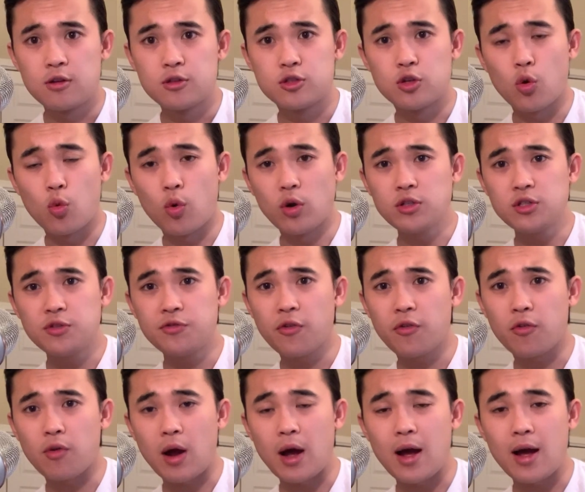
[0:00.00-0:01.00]
So once you've
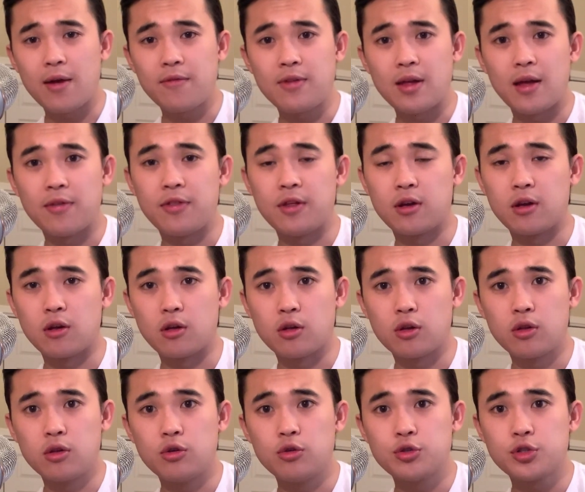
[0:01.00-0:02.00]
arrived at the
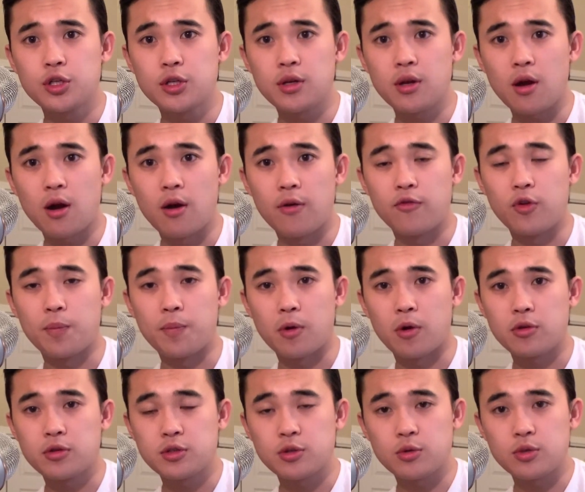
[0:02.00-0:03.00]
conclusion of your
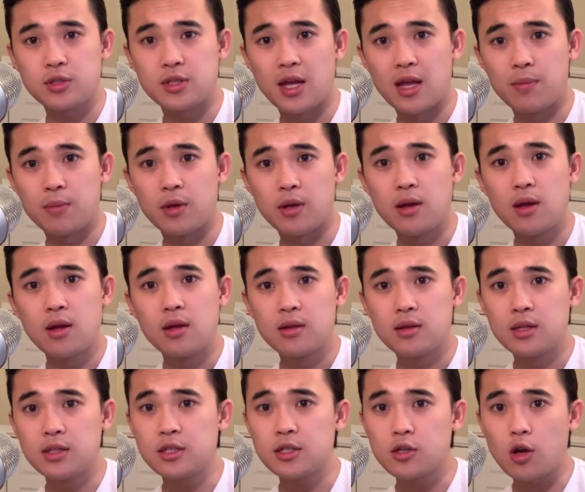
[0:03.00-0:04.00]
personal statement,
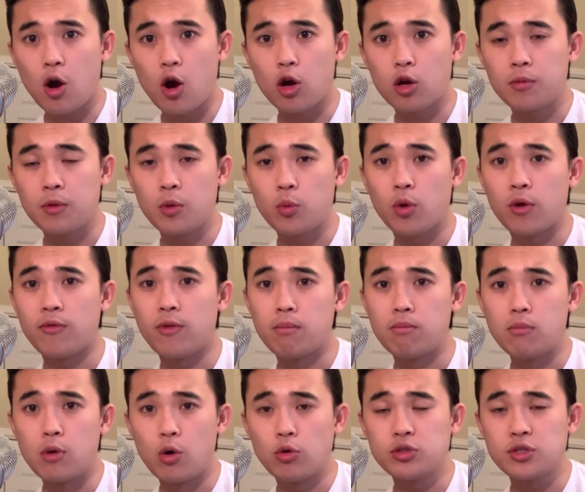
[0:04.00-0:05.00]
this is arguably one of the
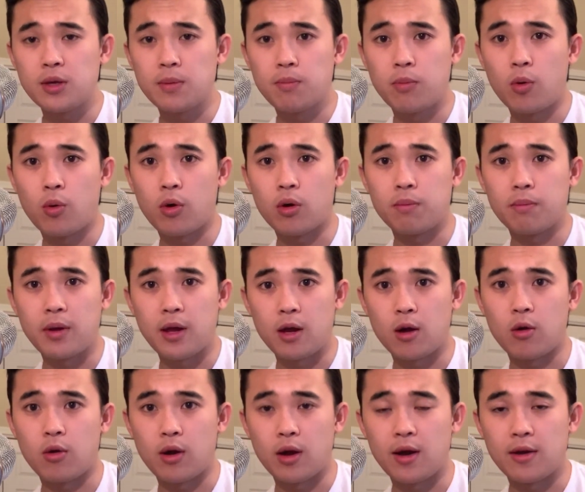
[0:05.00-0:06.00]
most important
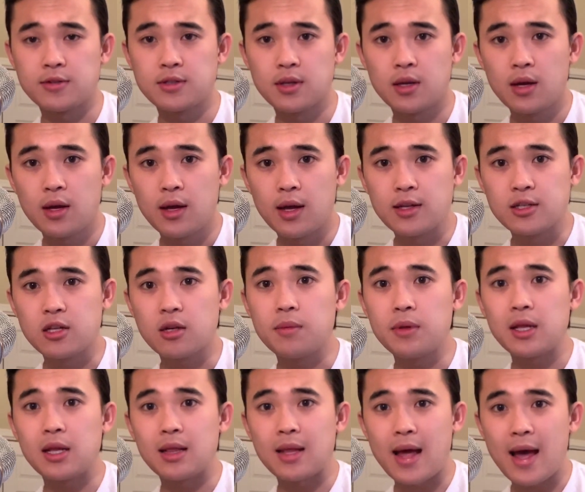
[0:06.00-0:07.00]
paragraphs. It's going to
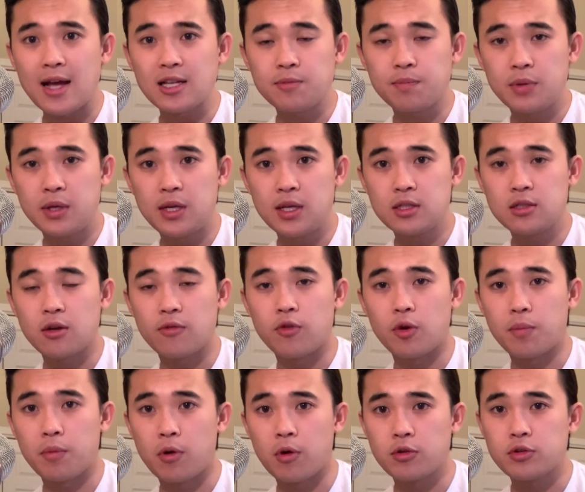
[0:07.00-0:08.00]
be the last piece of
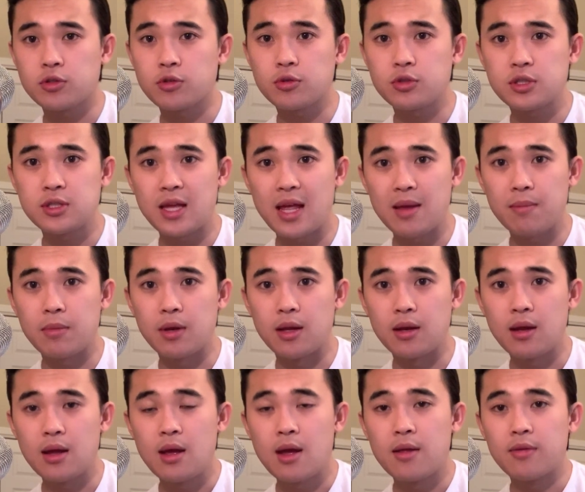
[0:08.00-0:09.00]
your personal
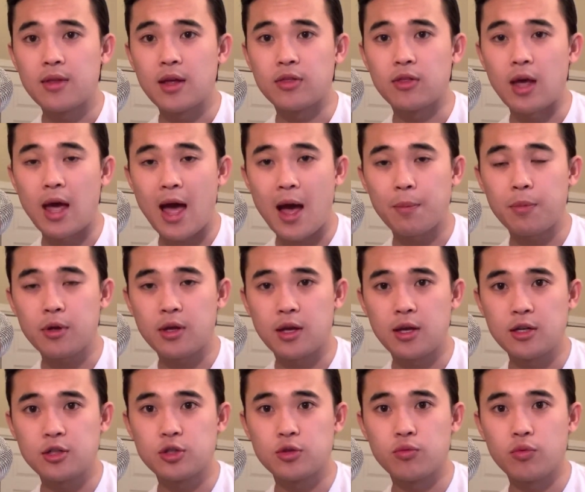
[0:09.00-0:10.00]
statement that the
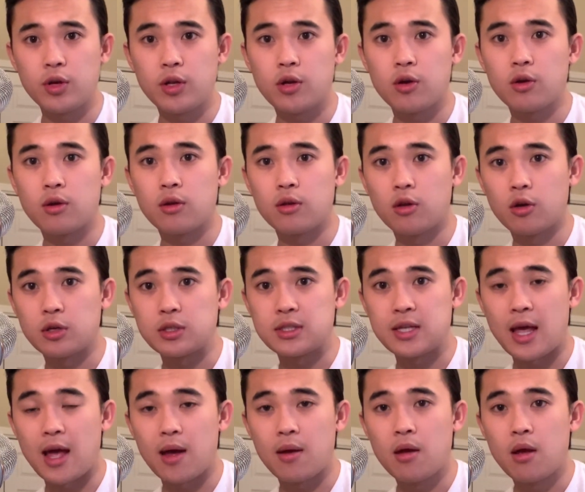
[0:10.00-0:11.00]
application reader looks
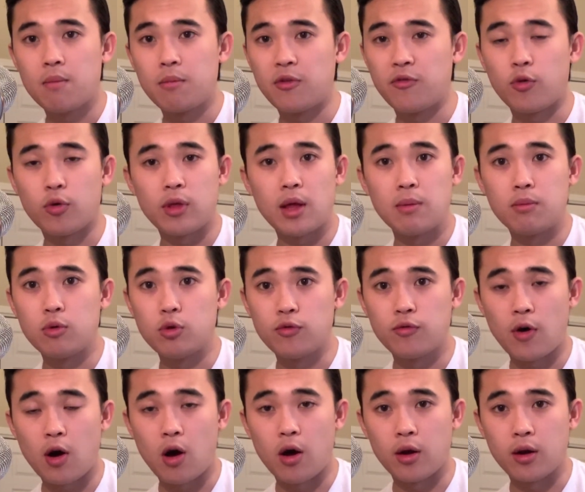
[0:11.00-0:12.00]
at before they
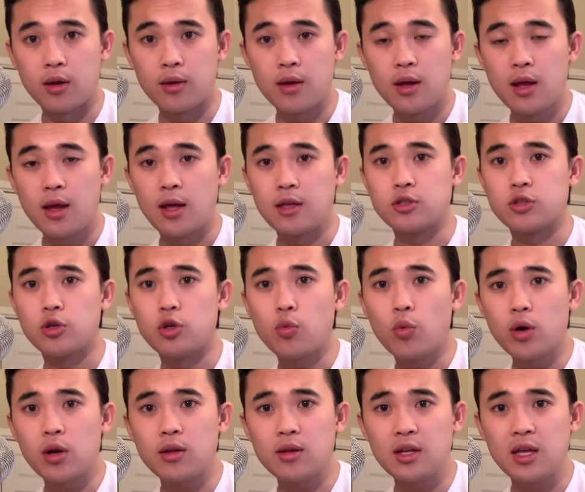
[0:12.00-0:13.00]
move on. And so you
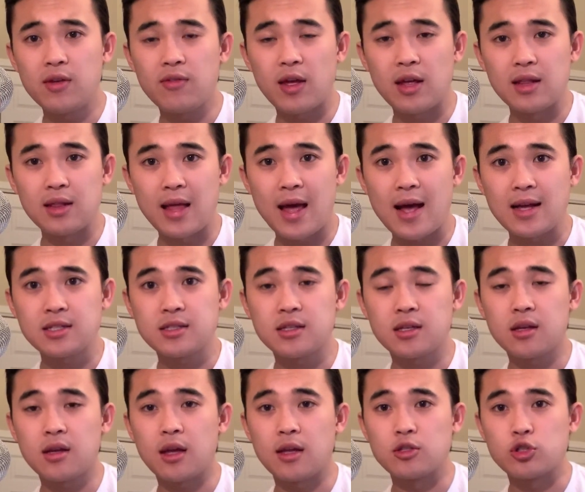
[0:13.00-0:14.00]
want to leave a
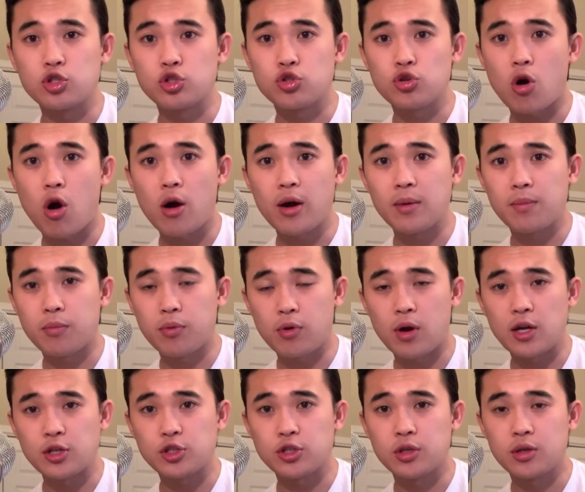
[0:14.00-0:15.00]
lasting and strong
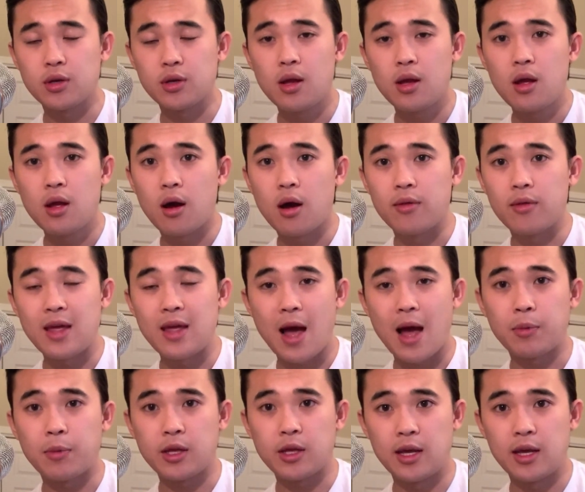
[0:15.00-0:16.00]
impression on the
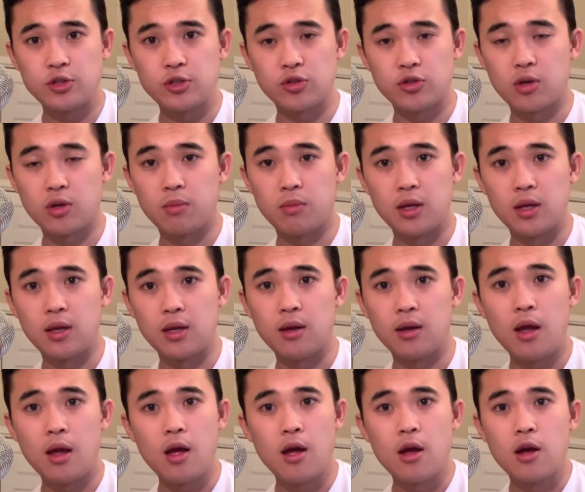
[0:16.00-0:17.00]
application committee.
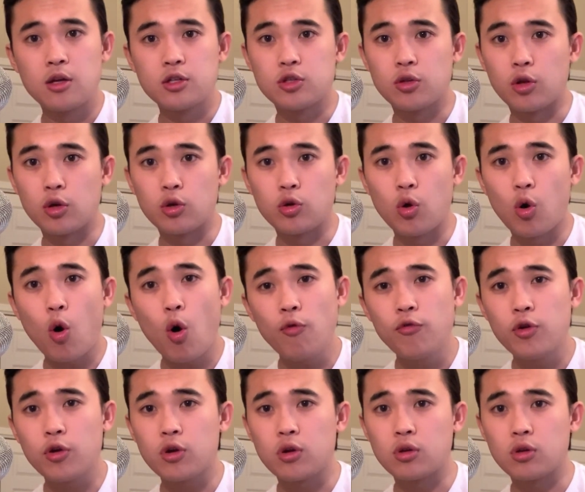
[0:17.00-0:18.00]
So the goal of
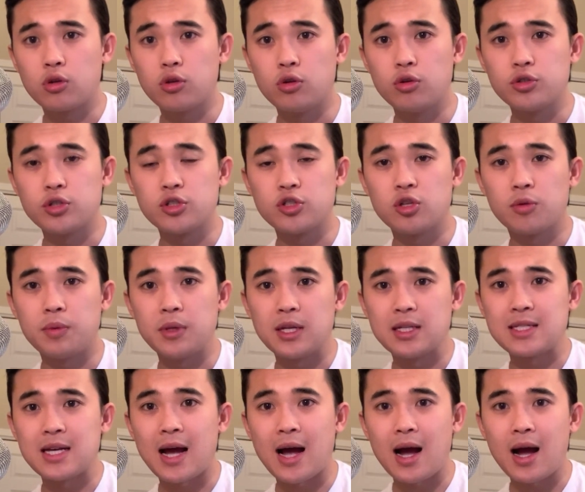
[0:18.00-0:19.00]
your conclusion should be to
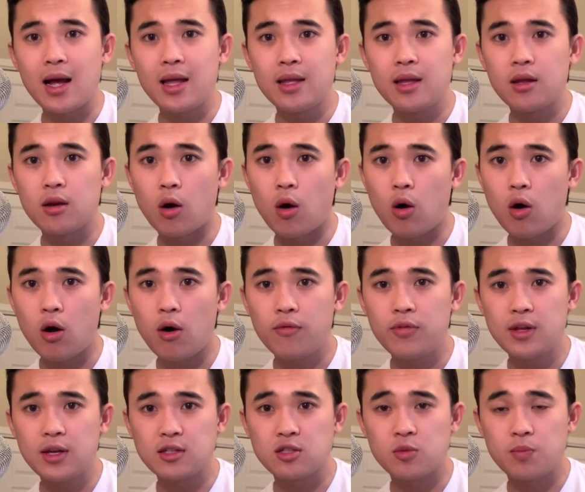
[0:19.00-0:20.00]
tie in all of
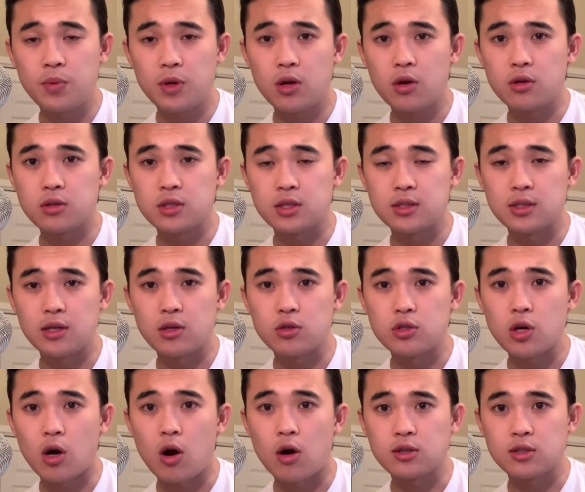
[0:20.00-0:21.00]
the experiences that you
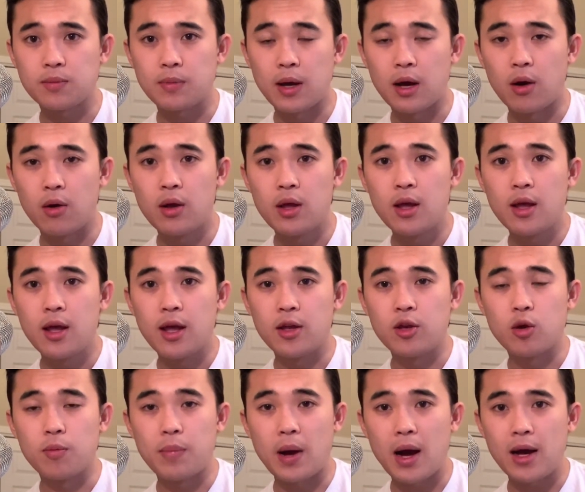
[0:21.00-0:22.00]
talked about in
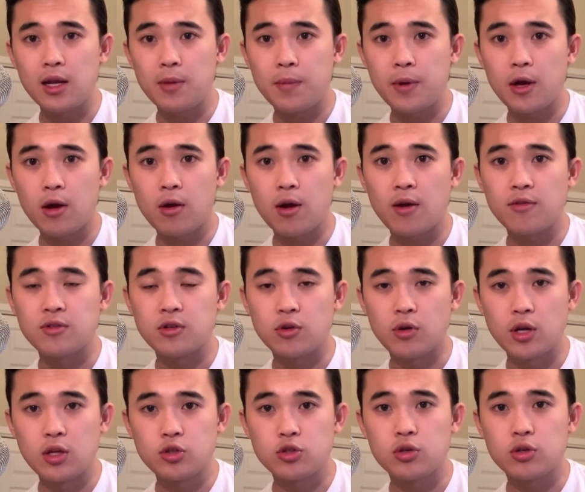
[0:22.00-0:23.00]
your body paragraphs and
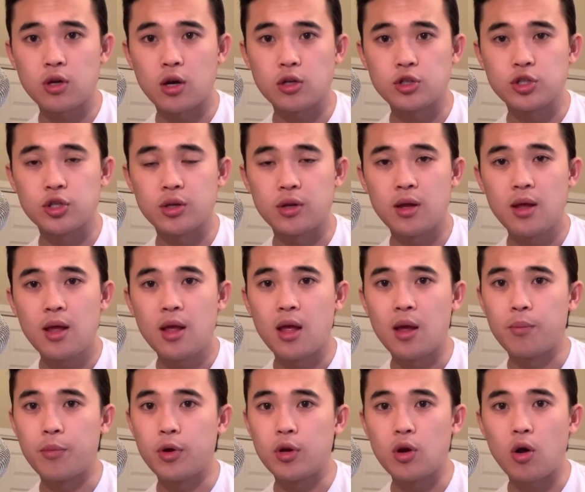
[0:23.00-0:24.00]
your introduction
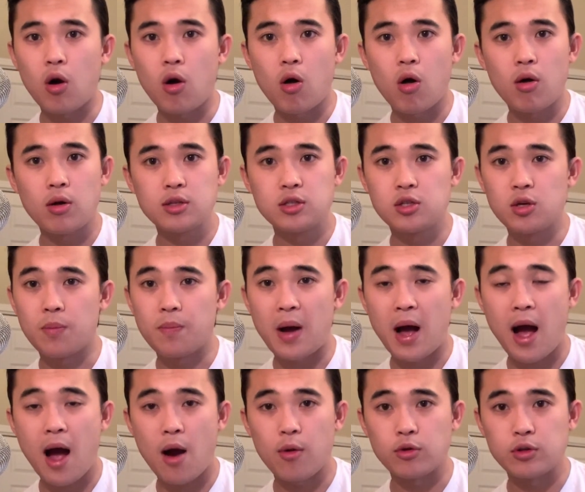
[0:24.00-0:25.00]
and put it all into a
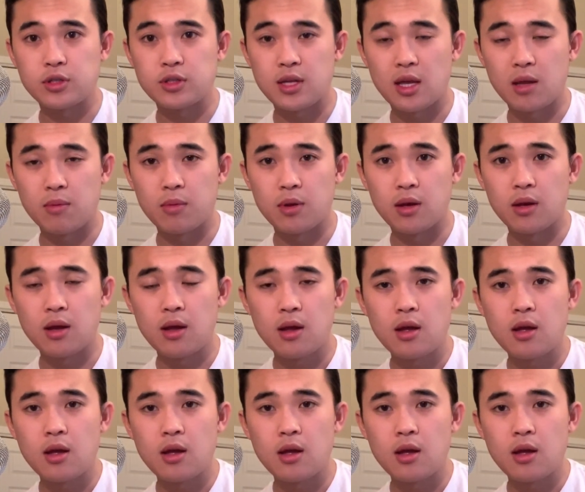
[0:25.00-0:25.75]
power statement.